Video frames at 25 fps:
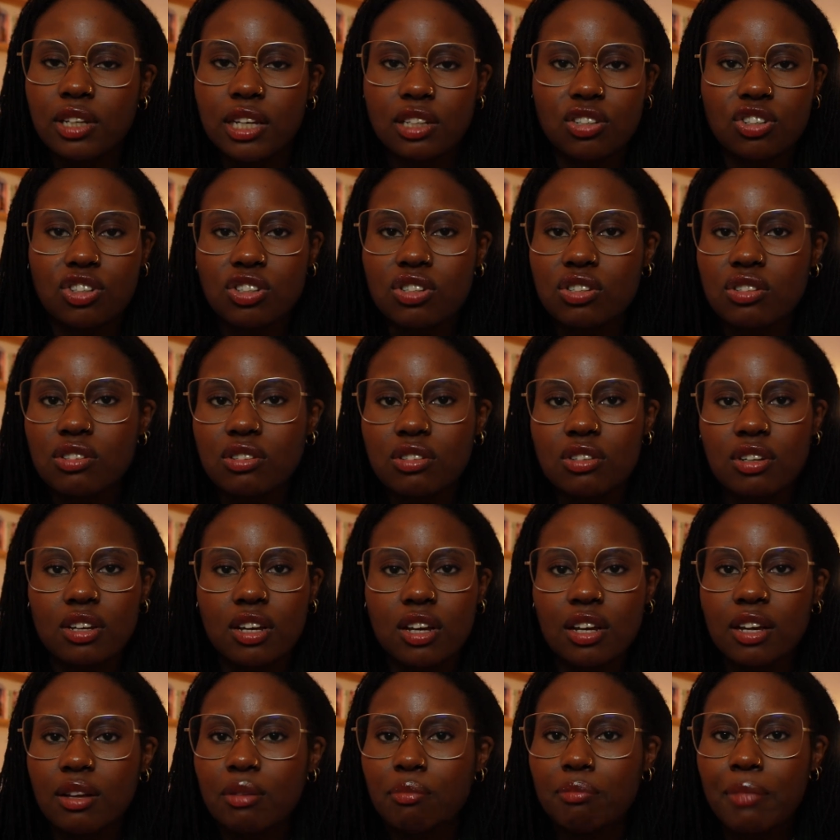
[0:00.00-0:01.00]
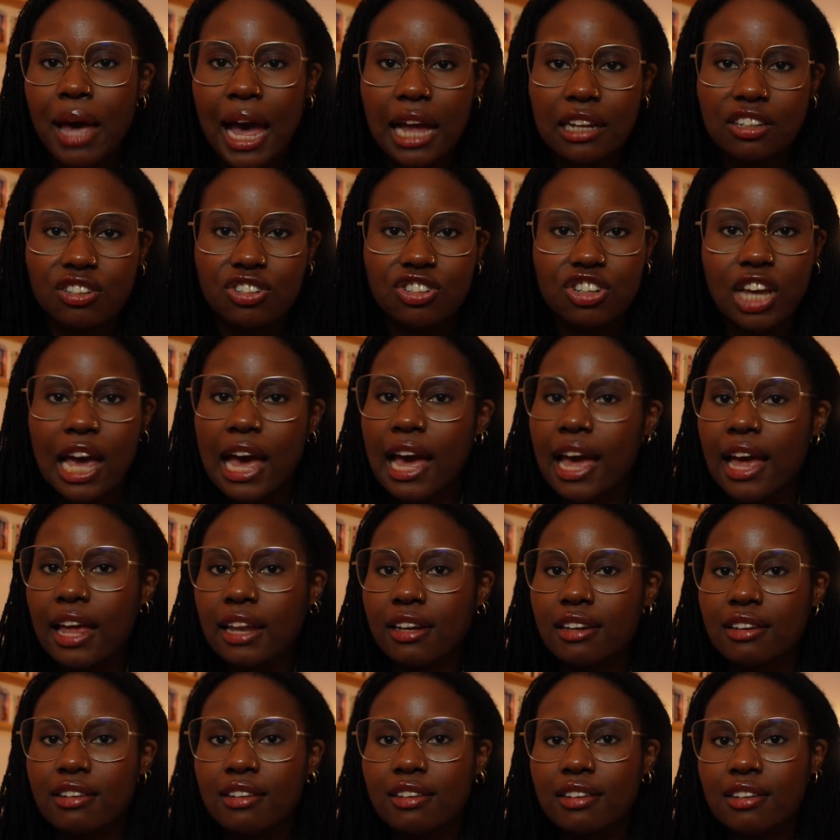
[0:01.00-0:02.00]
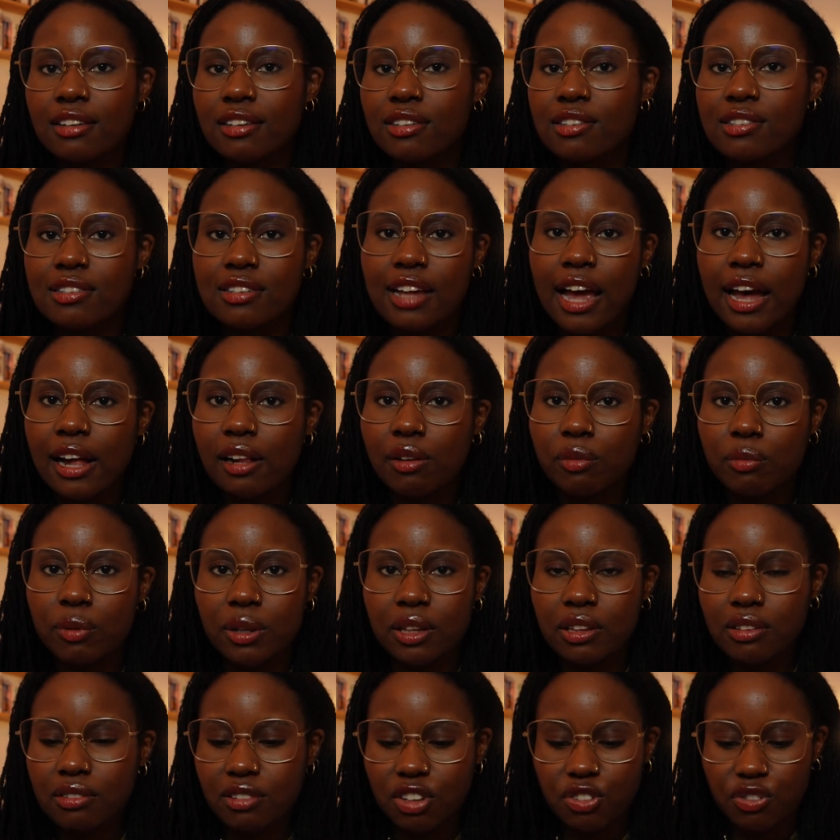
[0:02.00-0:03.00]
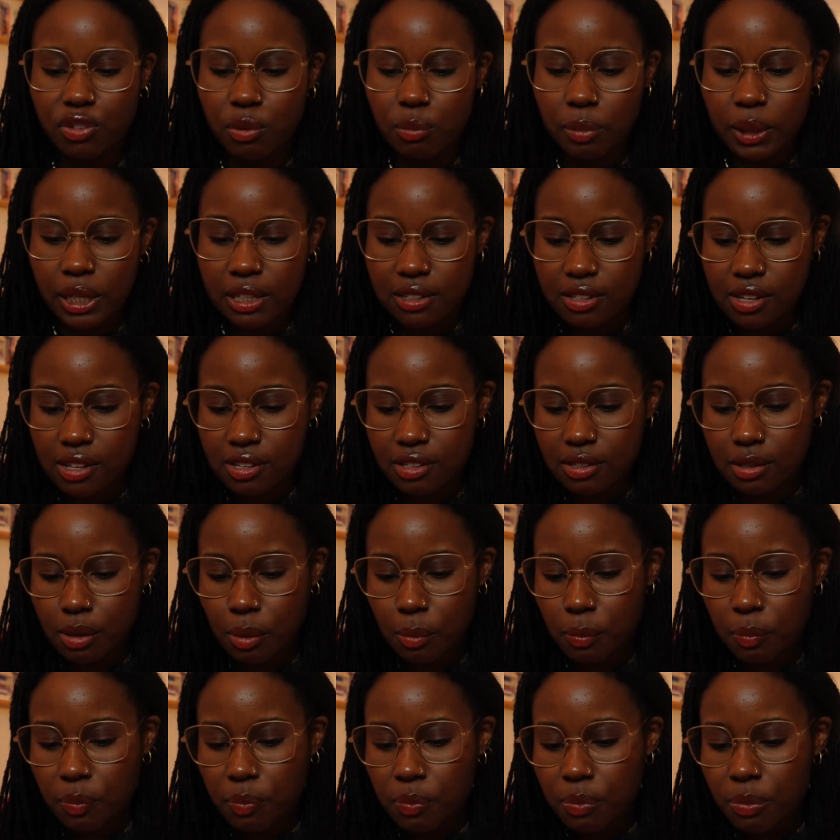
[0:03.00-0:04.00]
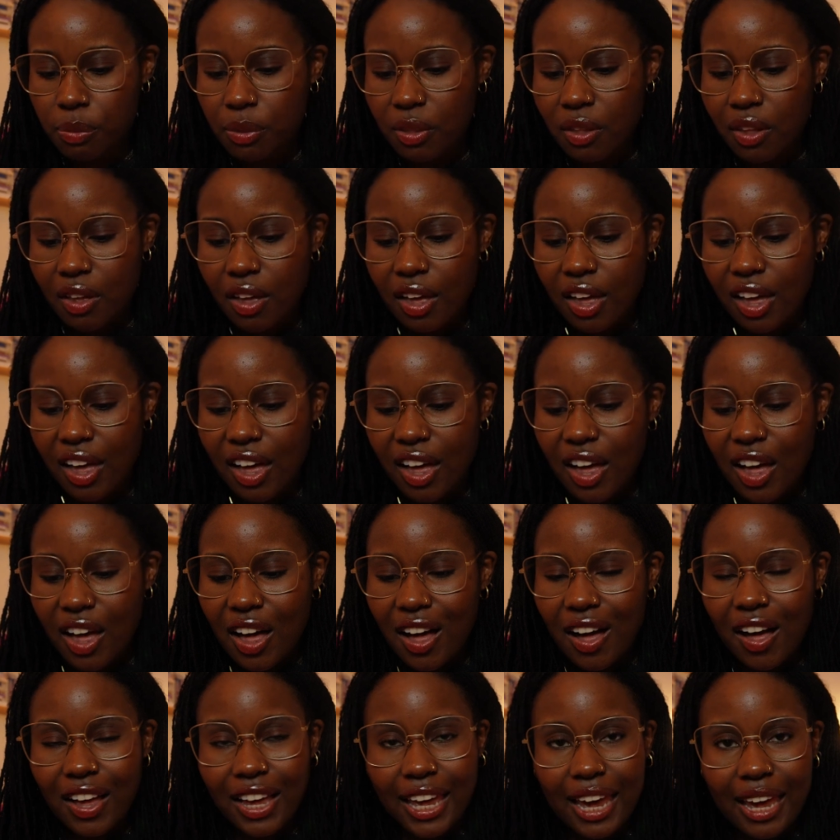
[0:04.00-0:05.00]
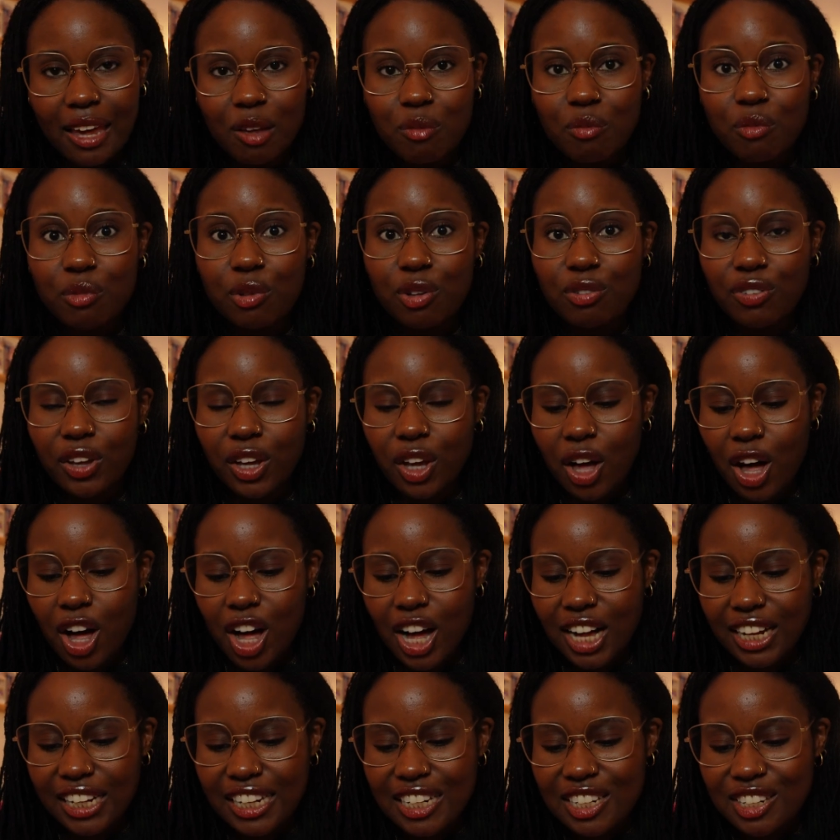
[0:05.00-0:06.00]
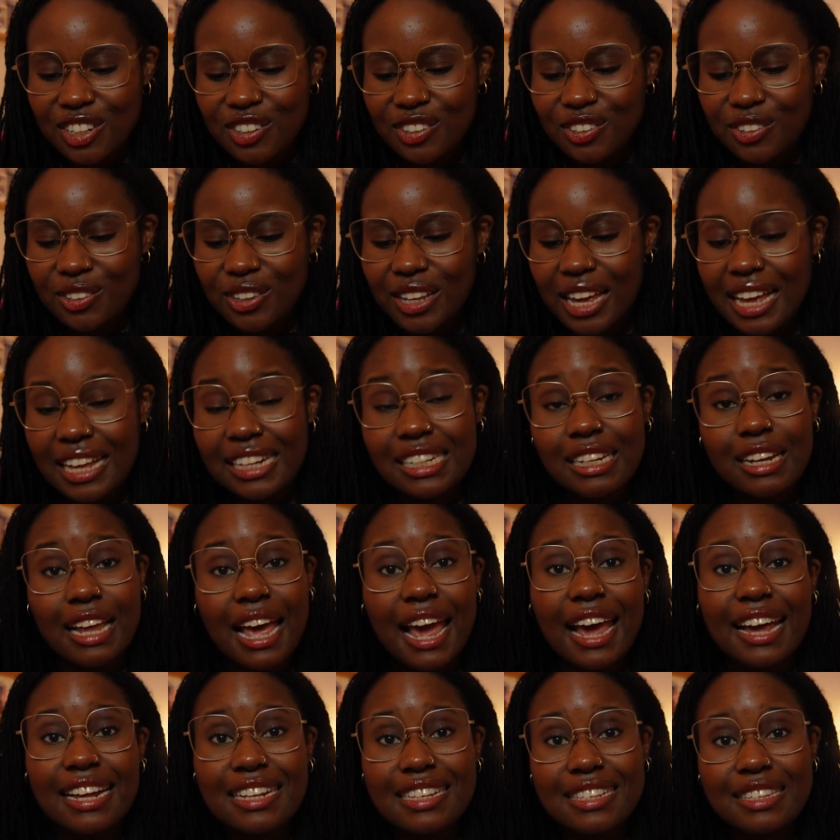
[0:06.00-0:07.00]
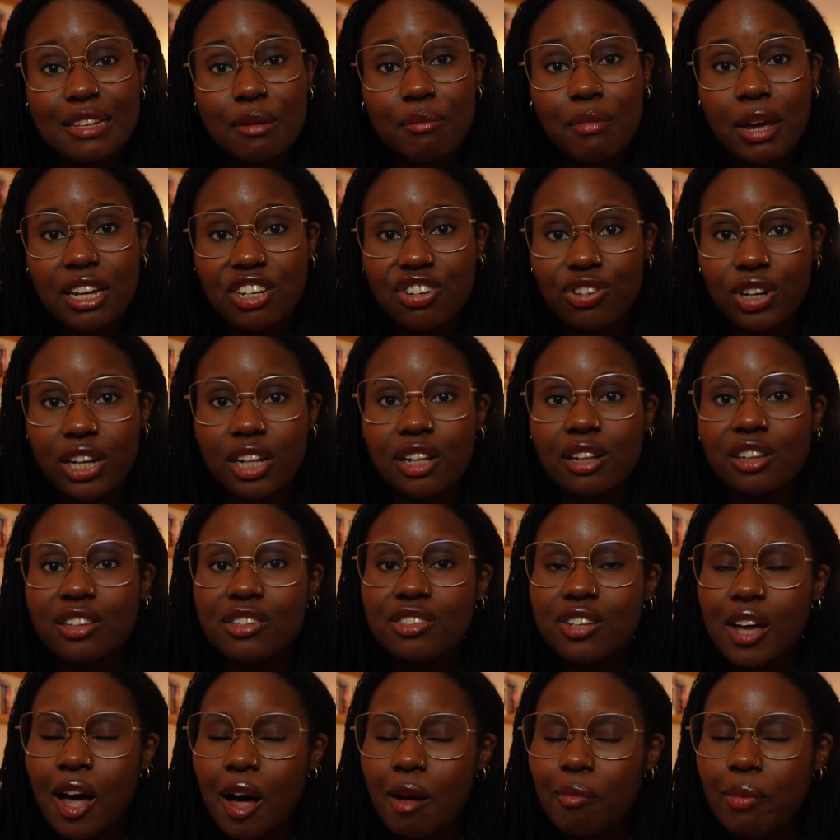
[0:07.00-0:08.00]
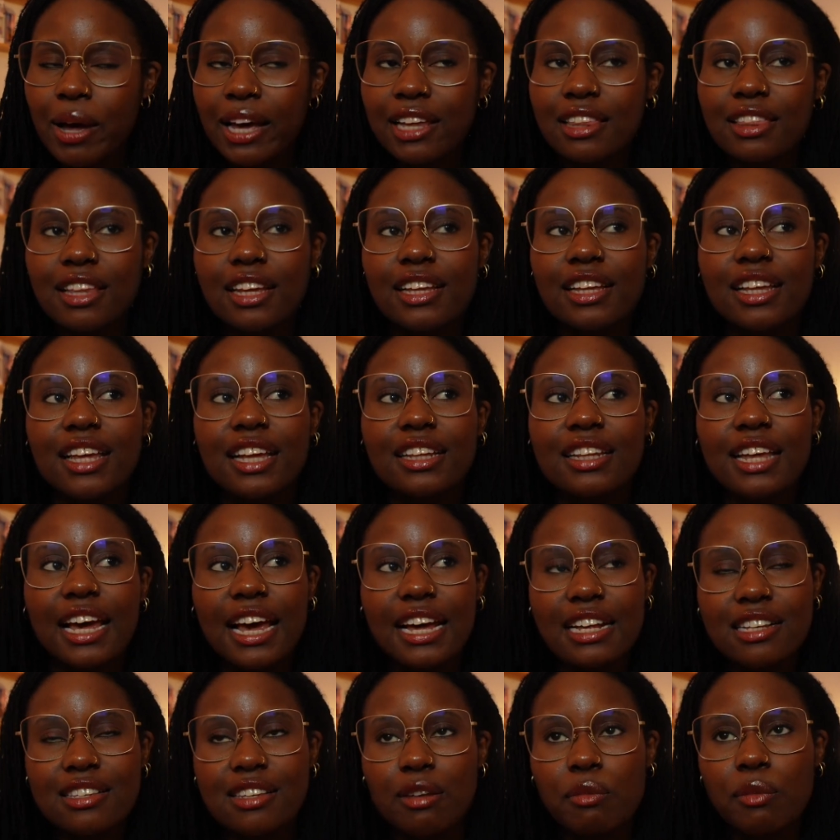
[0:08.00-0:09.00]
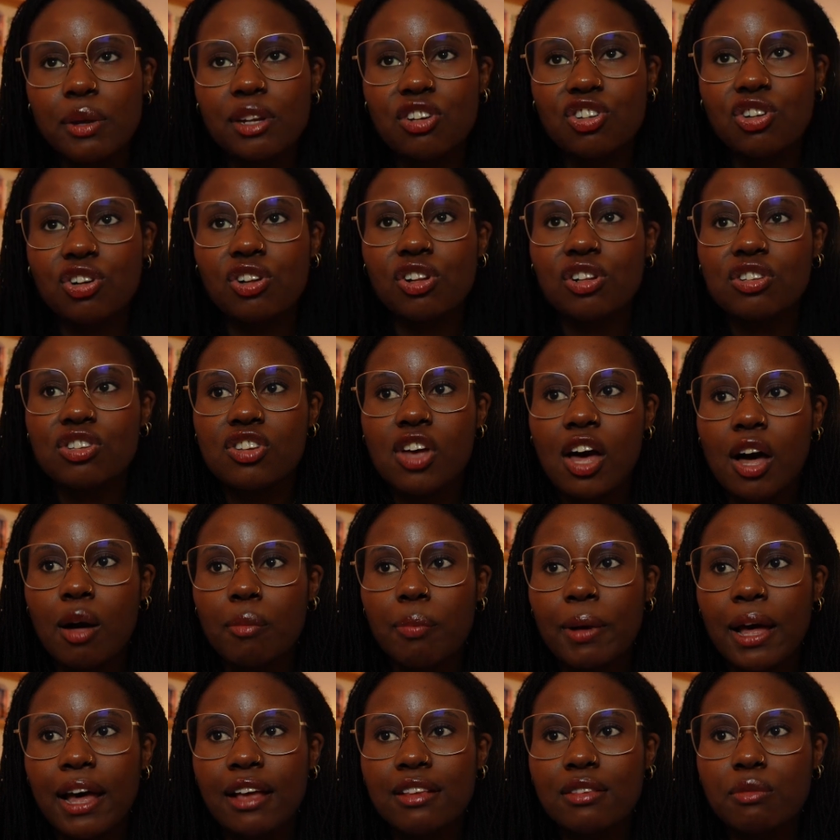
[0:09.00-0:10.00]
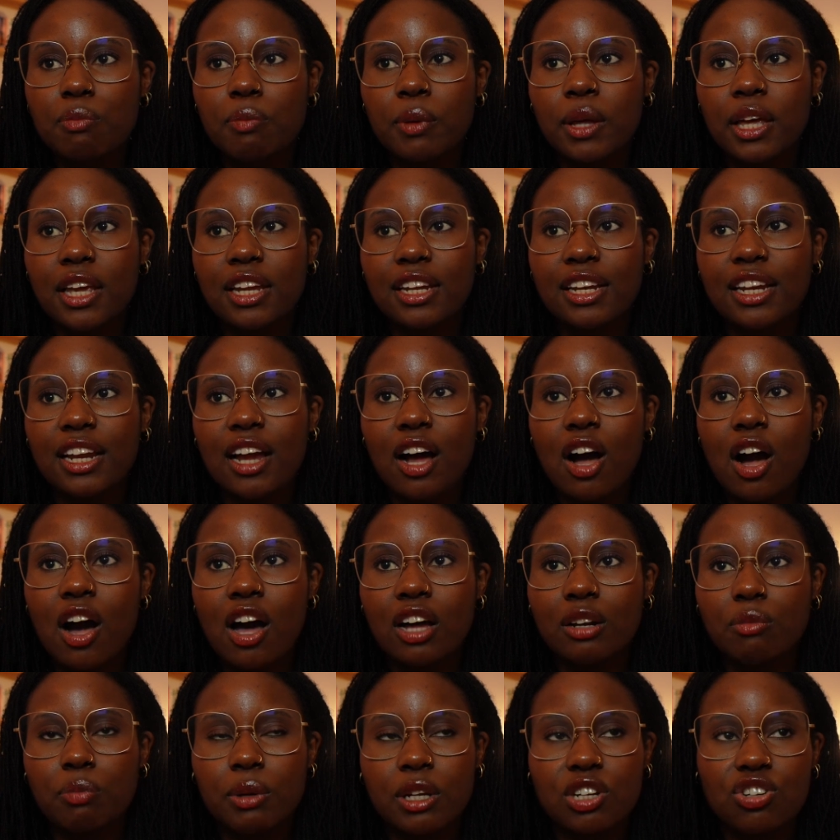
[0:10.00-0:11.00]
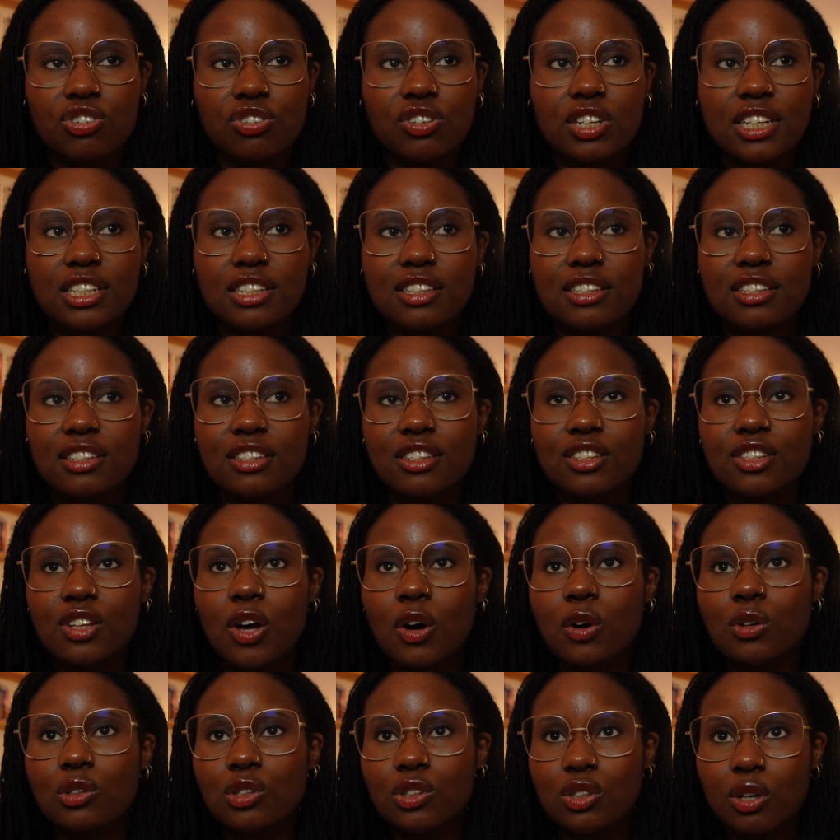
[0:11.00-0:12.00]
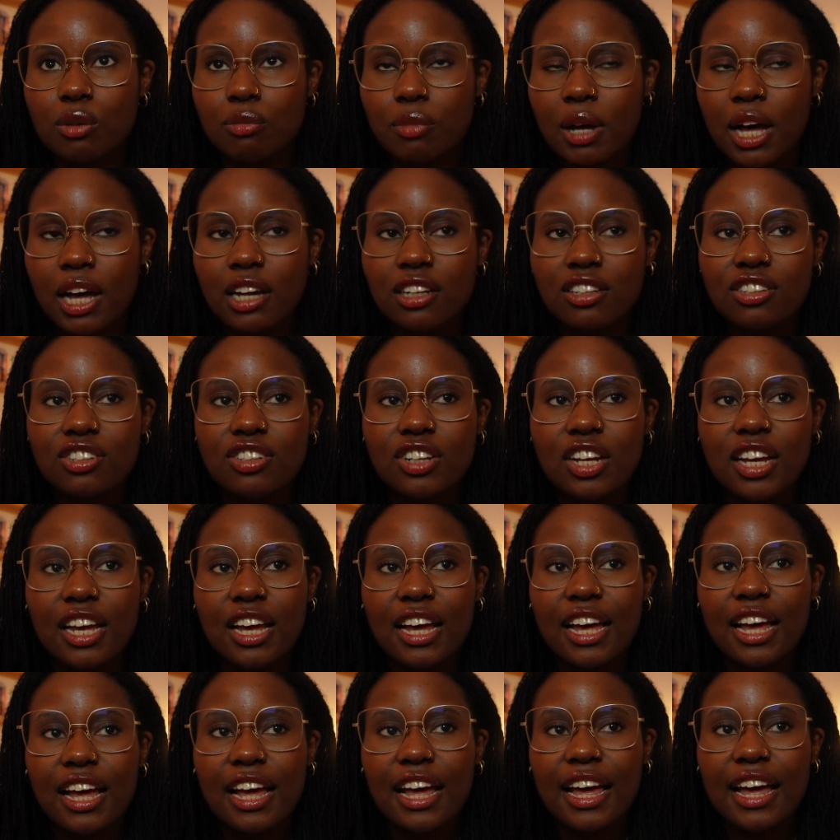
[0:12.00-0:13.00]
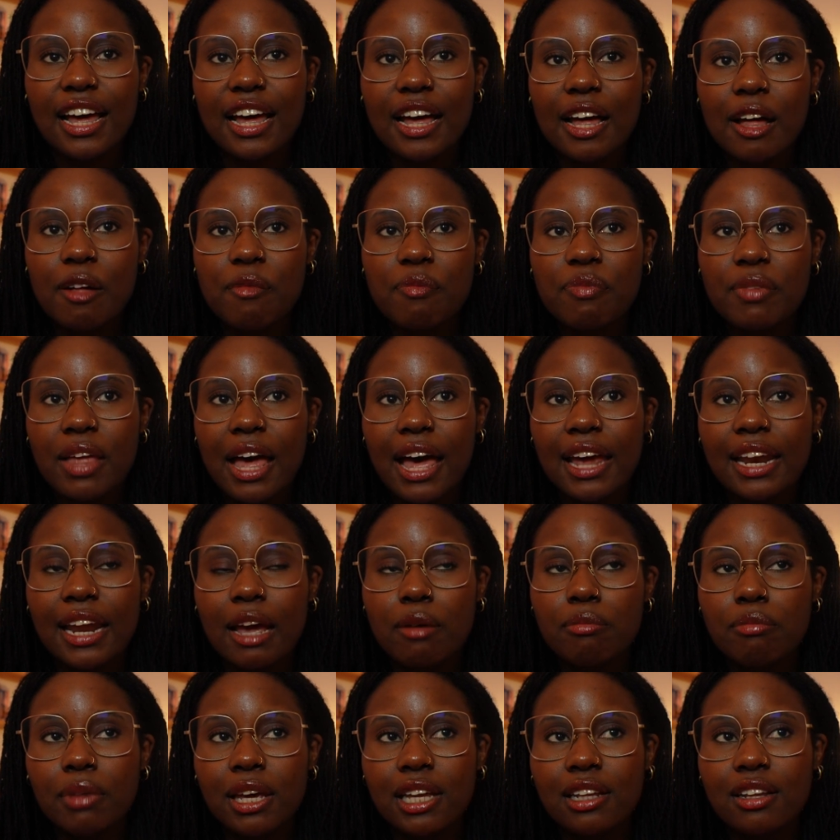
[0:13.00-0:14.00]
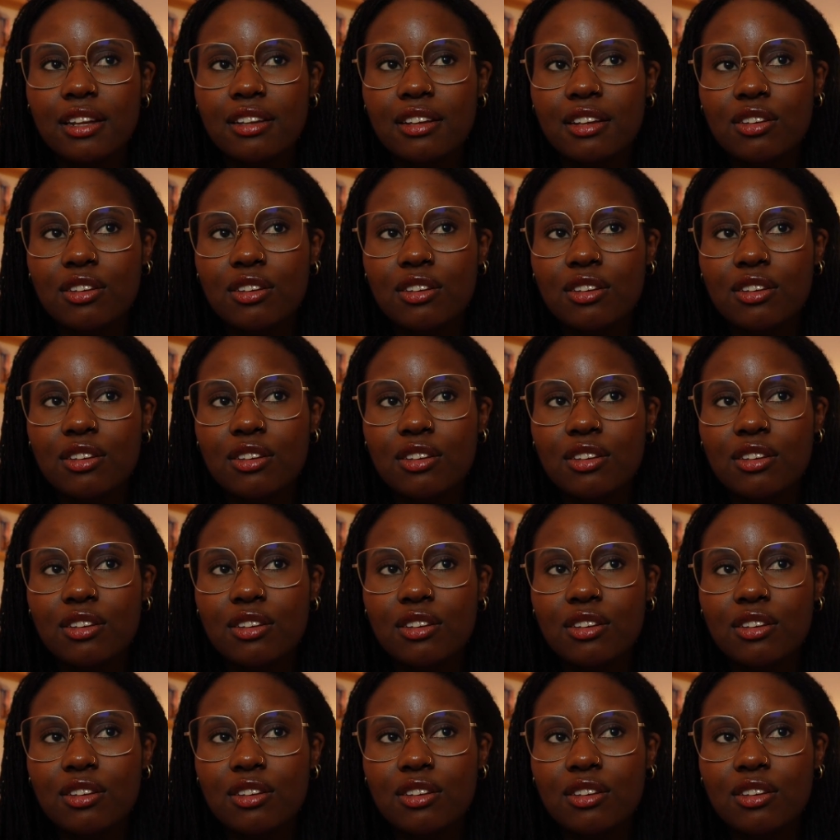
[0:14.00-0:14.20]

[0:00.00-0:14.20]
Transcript: just match and style with different pieces. Okay, moving on to an asymmetrical top. I think the asymmetrical top has been on Pinterest so much, and I made it